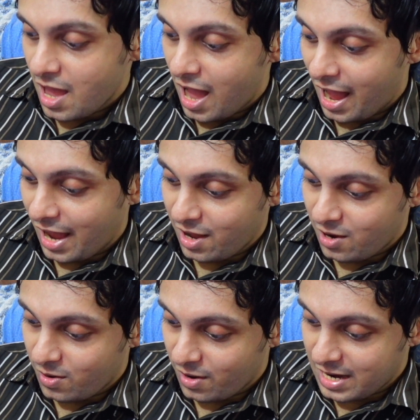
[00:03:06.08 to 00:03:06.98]
I
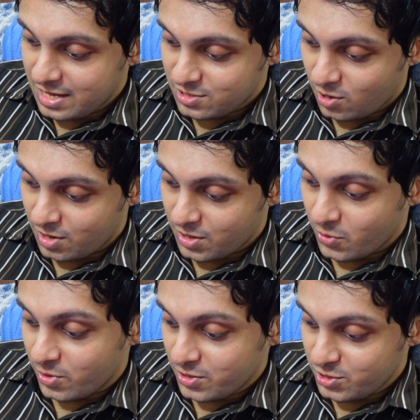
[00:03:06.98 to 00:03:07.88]
already told
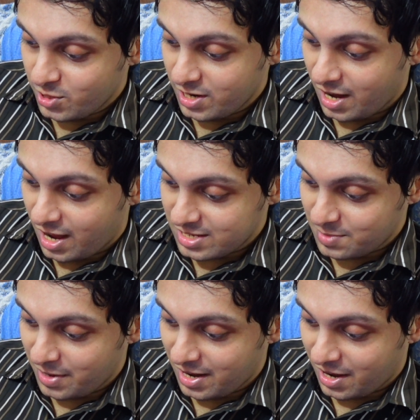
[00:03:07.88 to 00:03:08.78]
you, you shouldn't
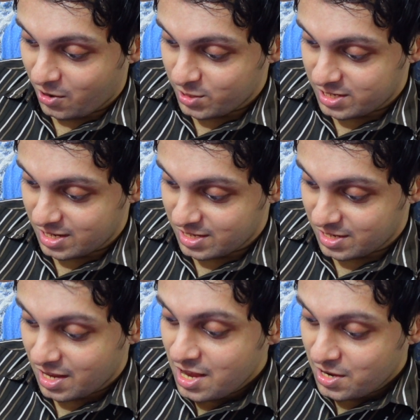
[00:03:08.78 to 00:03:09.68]
ask me any
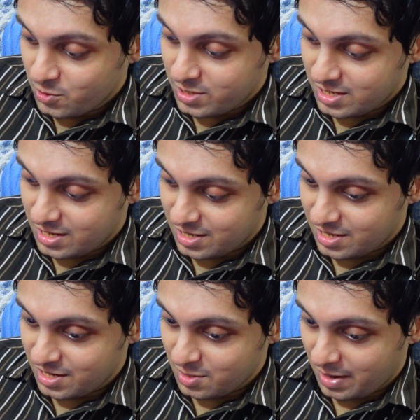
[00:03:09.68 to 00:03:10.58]
questions. You just
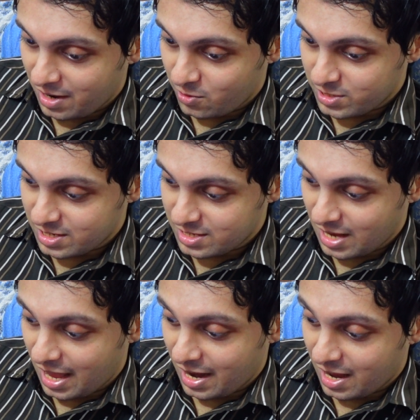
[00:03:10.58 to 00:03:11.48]
listen to my questions
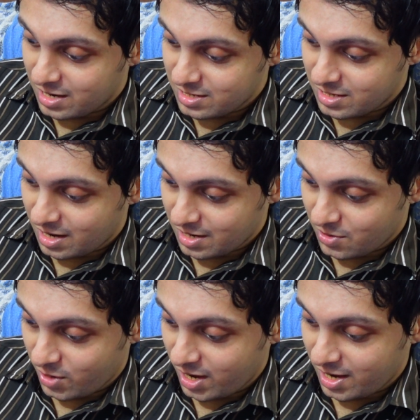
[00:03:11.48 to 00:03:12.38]
and I answer it,
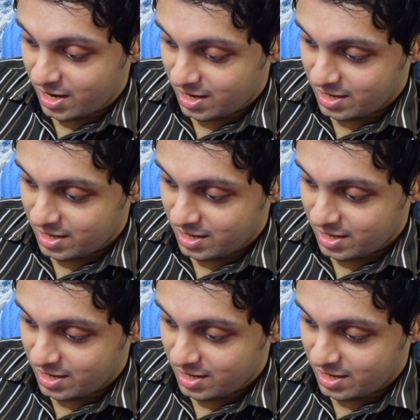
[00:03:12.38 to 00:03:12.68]
okay?